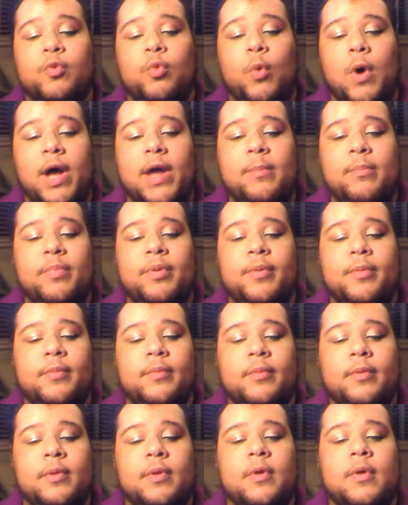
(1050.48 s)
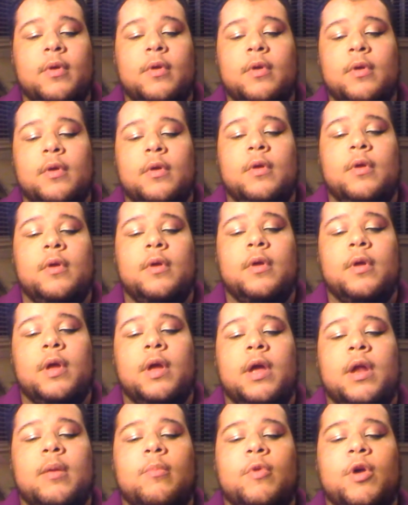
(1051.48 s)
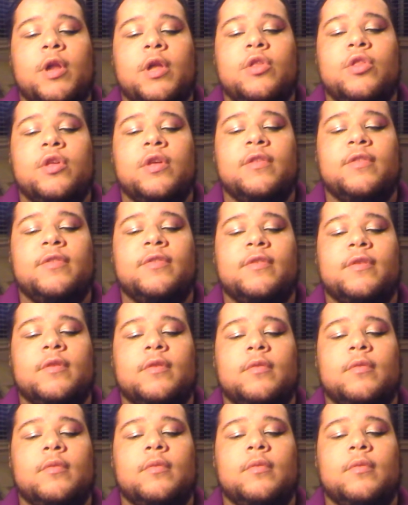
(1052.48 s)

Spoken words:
wipe, and I'm gonna just